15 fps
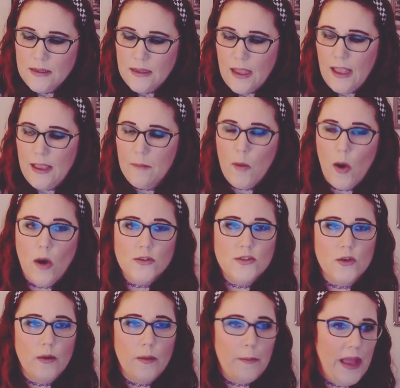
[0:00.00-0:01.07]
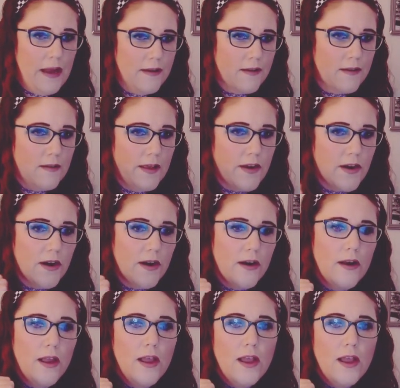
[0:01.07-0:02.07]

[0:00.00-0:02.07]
I am also a pen clicker,